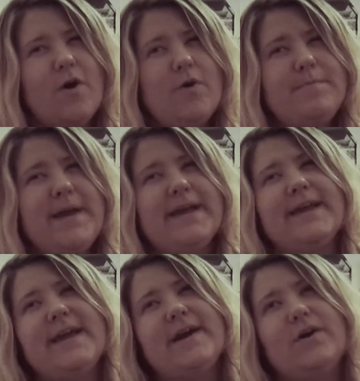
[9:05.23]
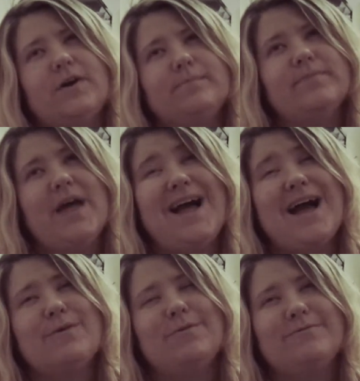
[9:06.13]
I'll pick it on
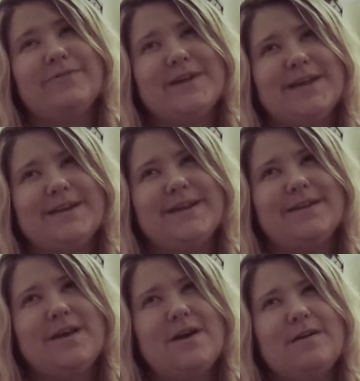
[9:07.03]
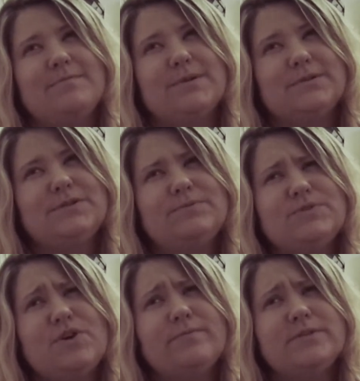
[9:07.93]
how I'm feeling, but
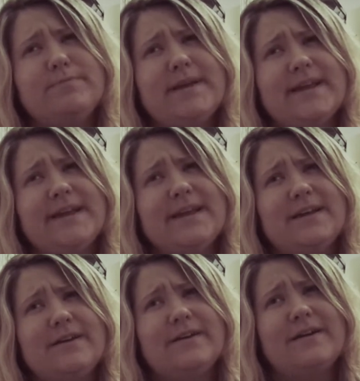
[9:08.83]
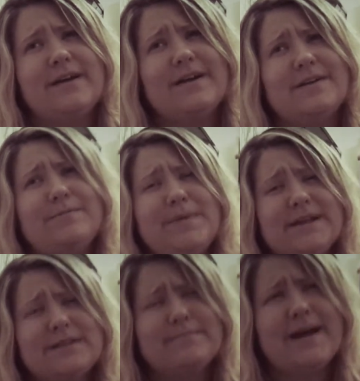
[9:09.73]
sometimes I'll
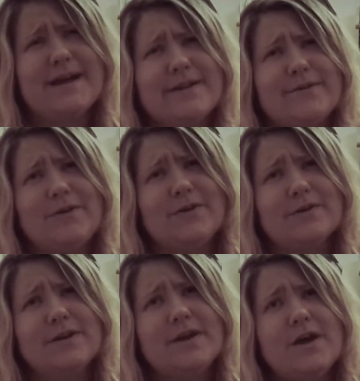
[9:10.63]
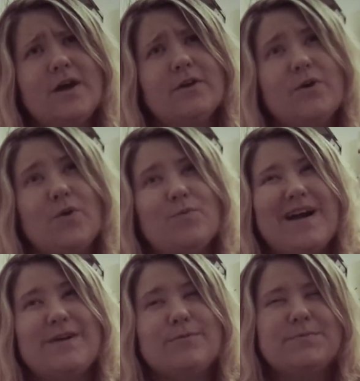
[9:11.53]
pick them out on, like,
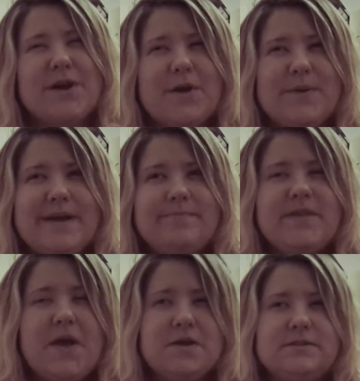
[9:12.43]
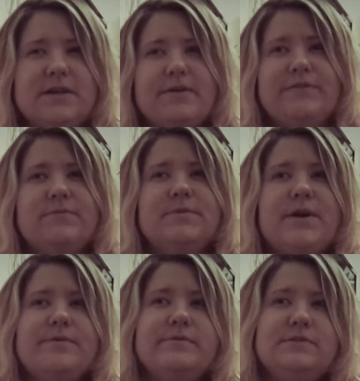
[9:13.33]
where I'm going. So if I'm
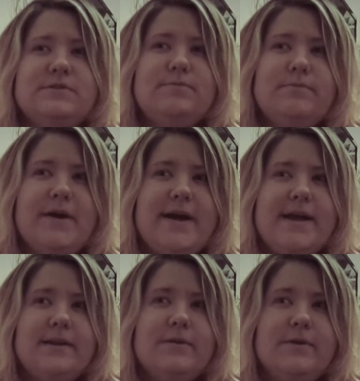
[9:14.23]
going somewhere,